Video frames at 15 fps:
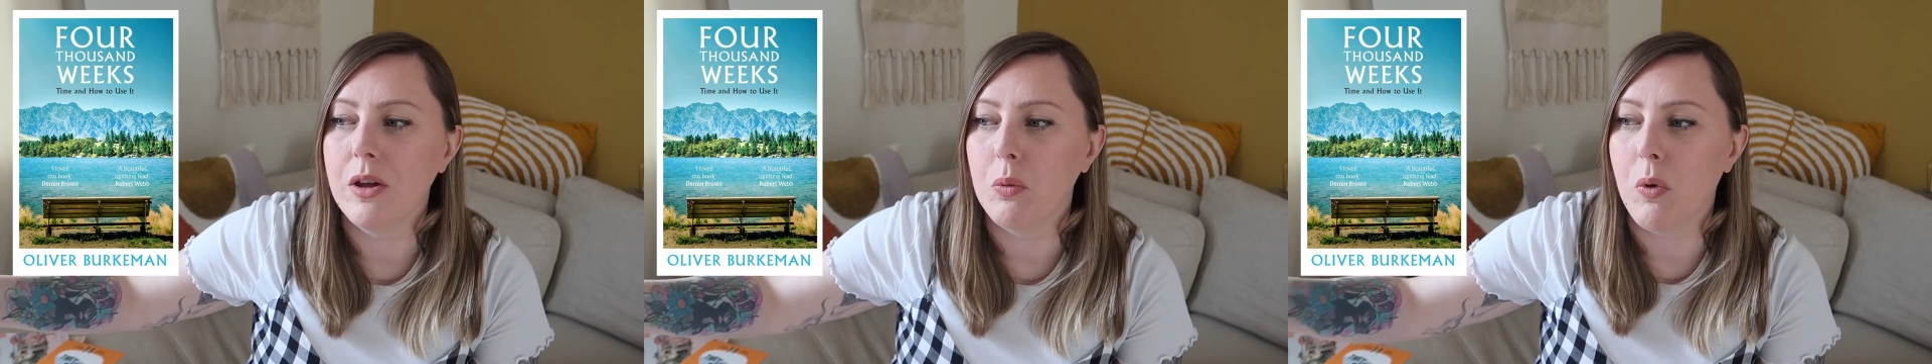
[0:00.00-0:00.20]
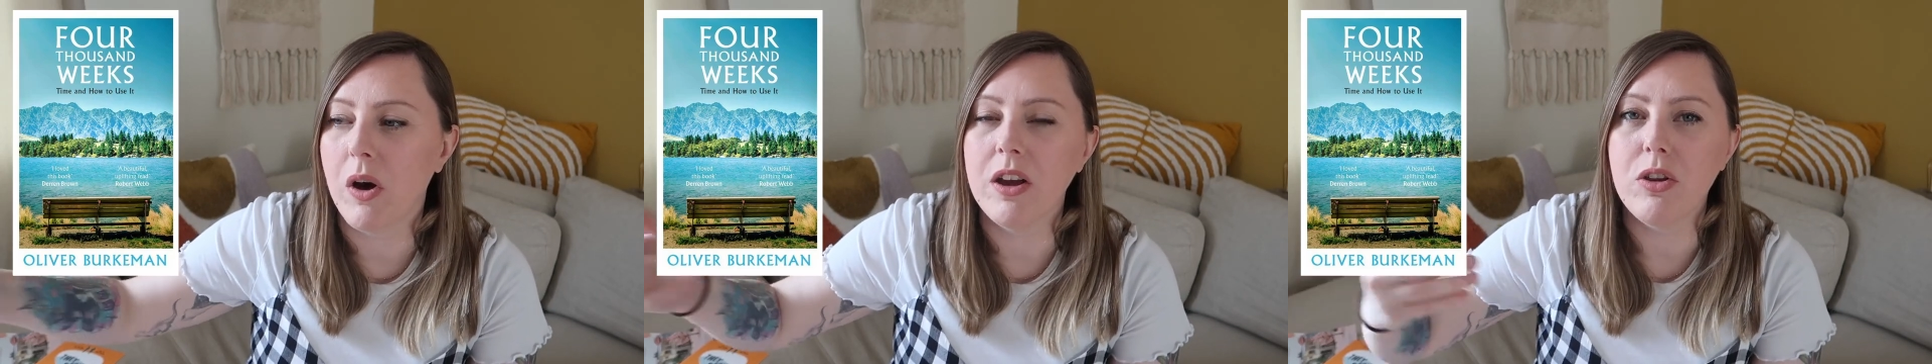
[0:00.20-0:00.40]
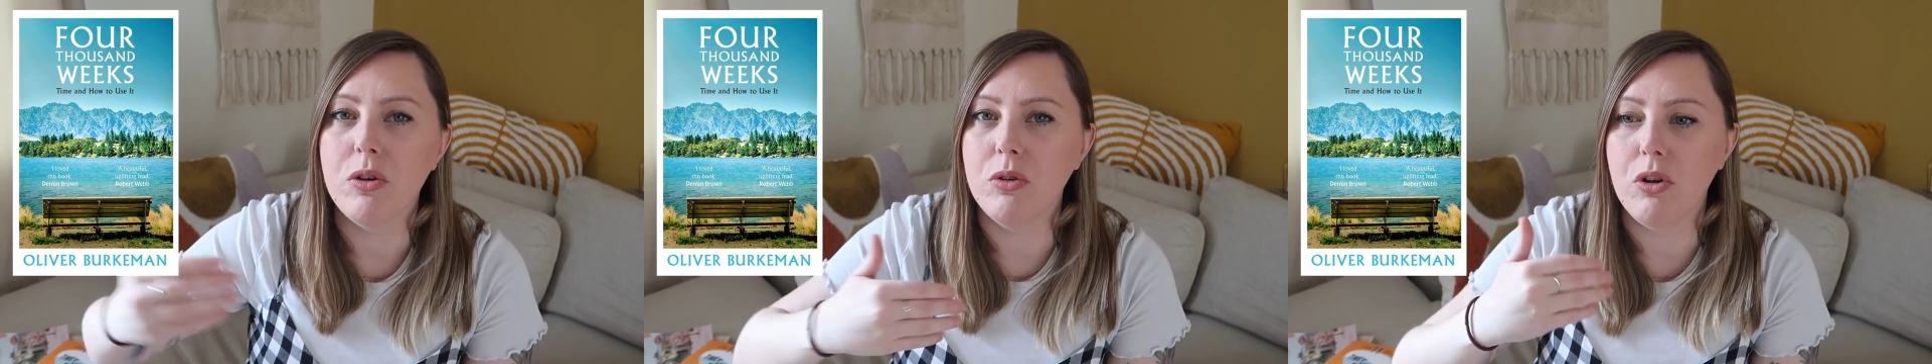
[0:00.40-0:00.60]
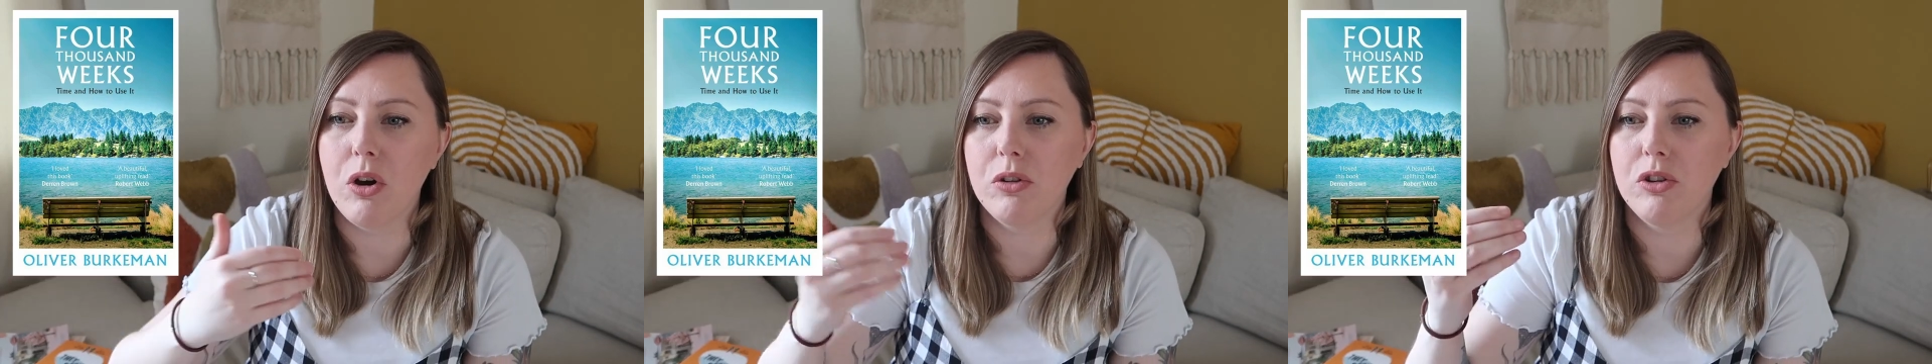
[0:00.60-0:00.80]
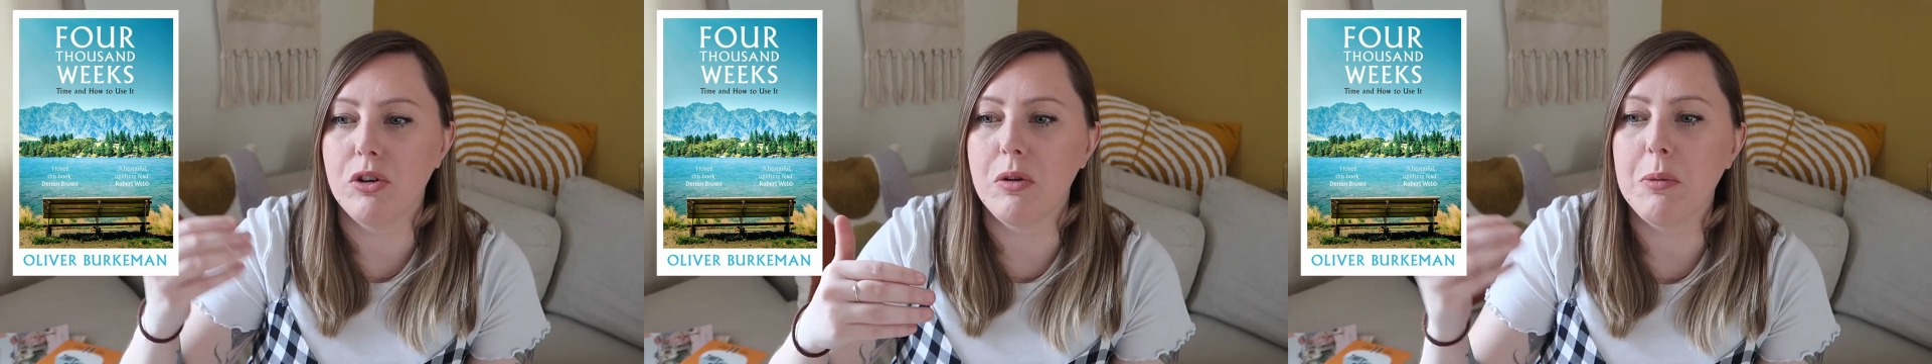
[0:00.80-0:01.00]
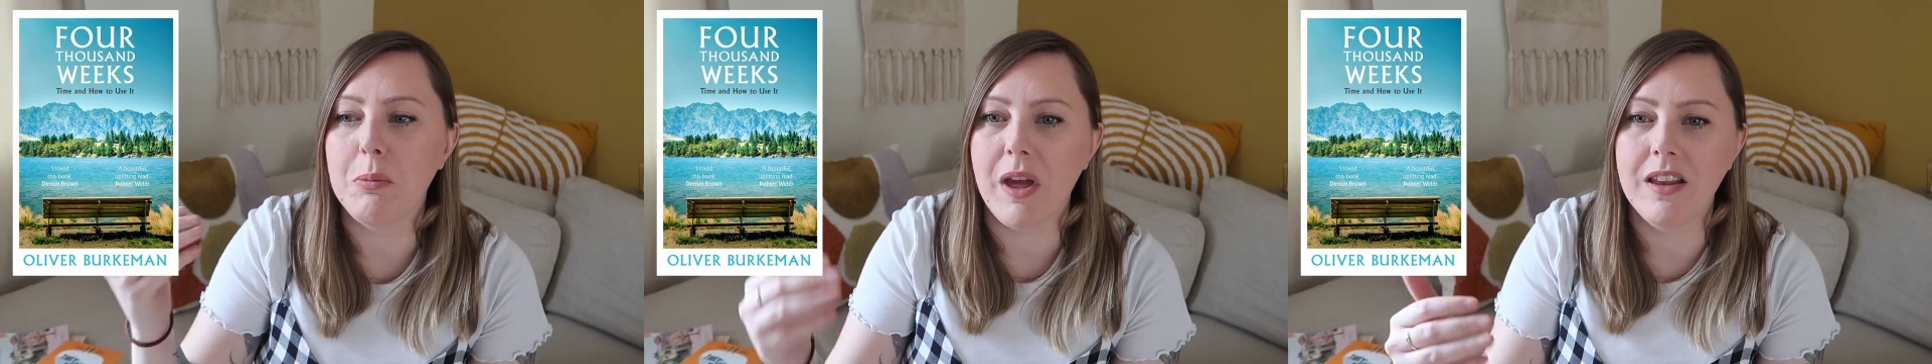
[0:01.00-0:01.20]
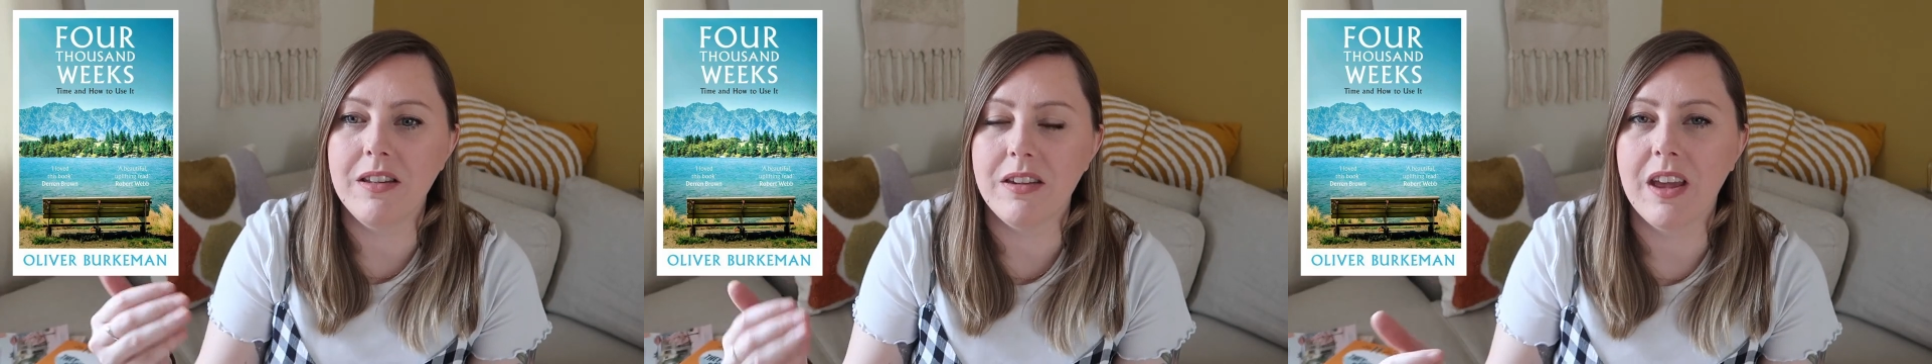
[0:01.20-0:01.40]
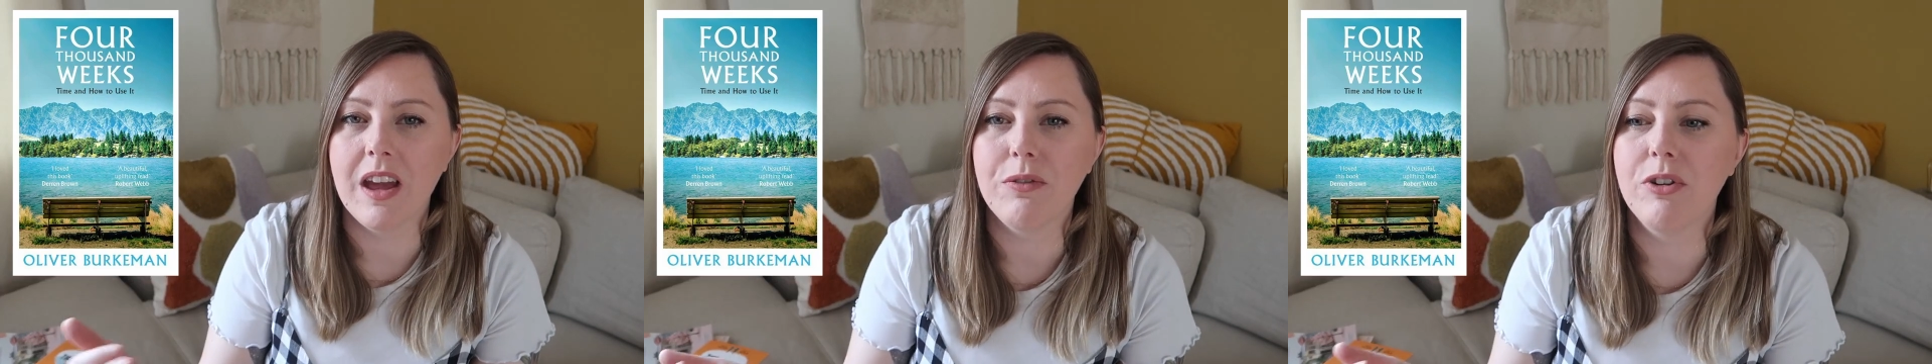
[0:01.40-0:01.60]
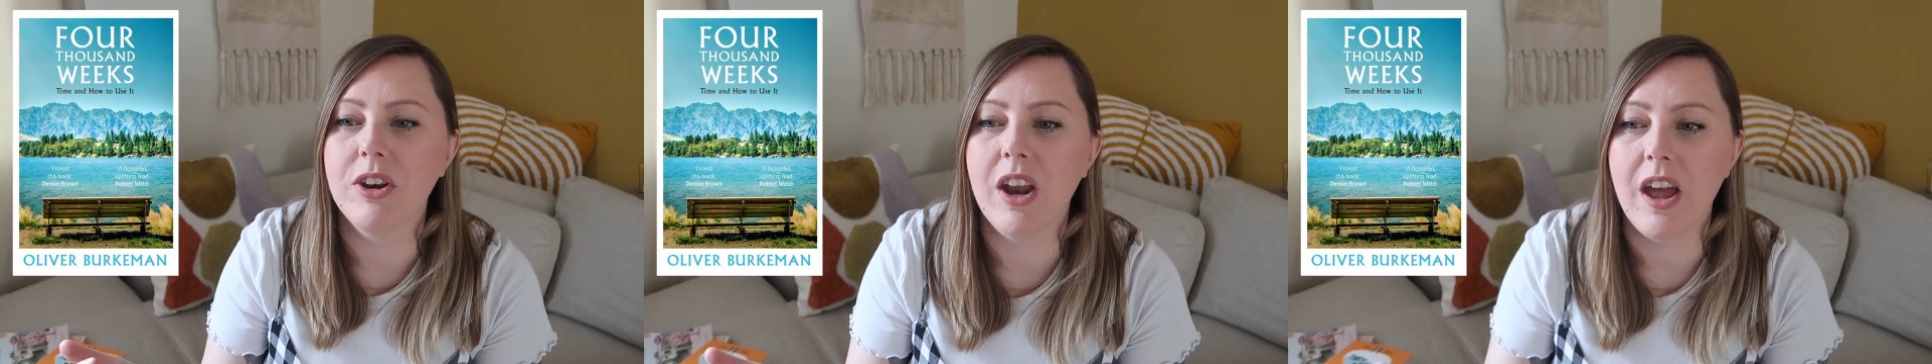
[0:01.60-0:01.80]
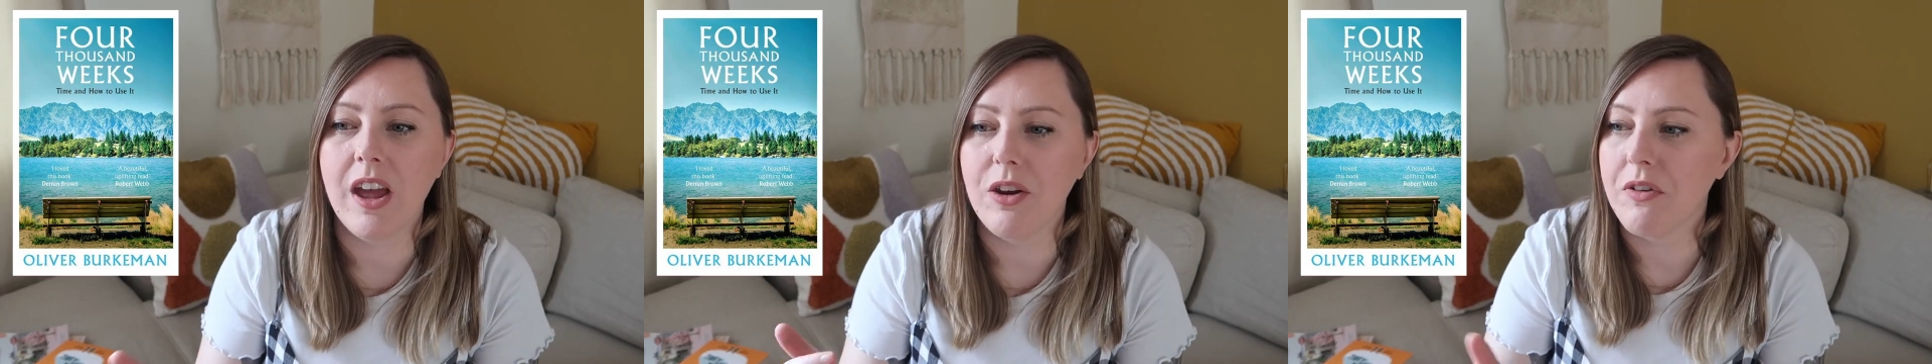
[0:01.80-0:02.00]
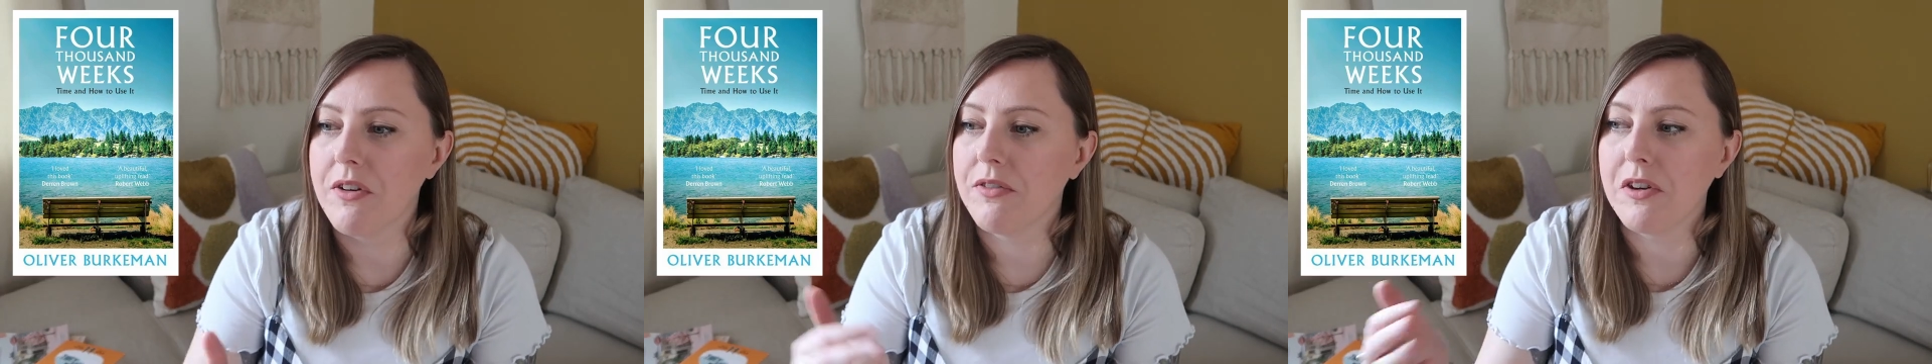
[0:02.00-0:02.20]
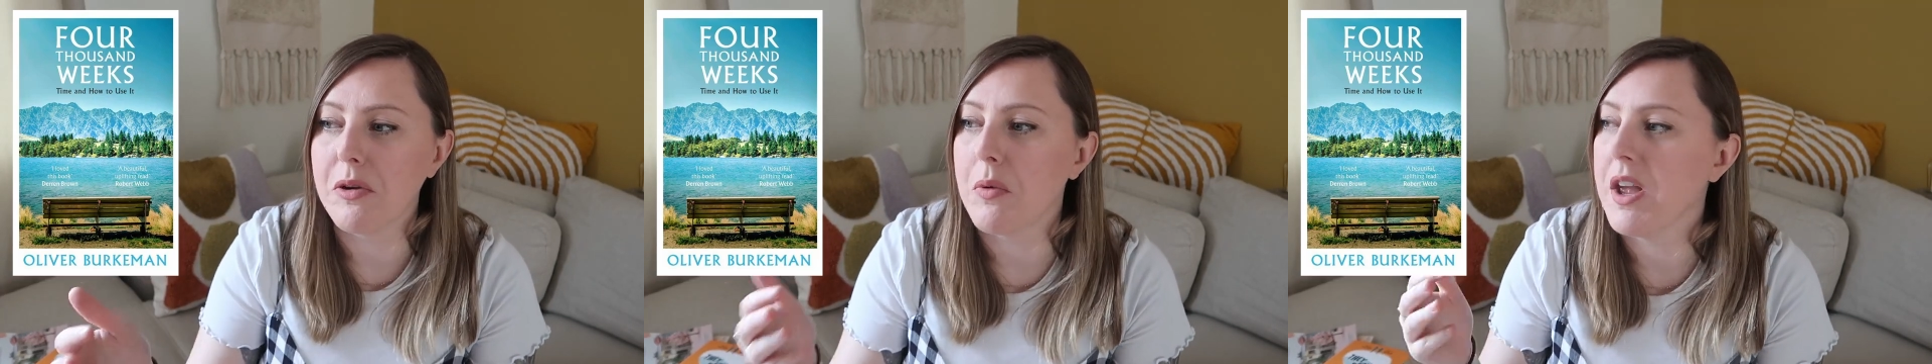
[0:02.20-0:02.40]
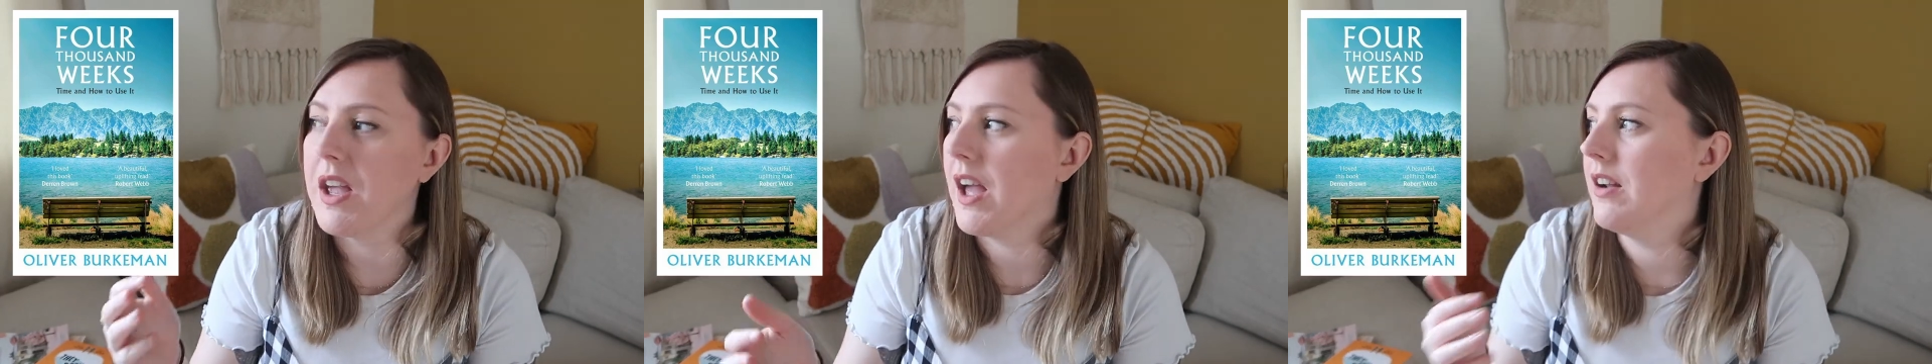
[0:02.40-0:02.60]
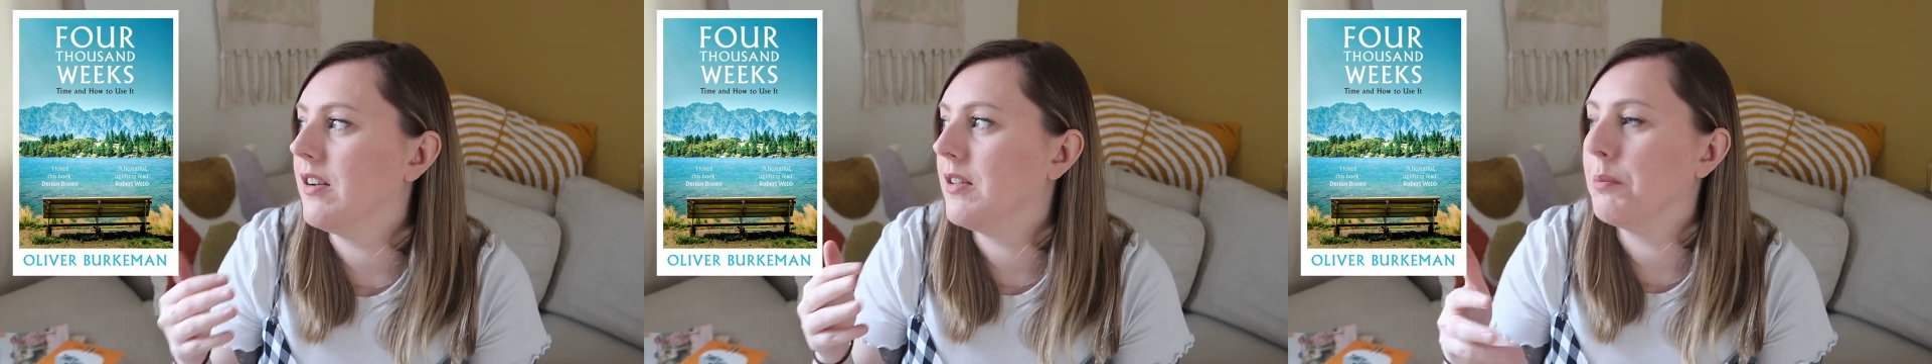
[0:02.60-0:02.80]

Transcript: Why are you not doing painting every day or every weekend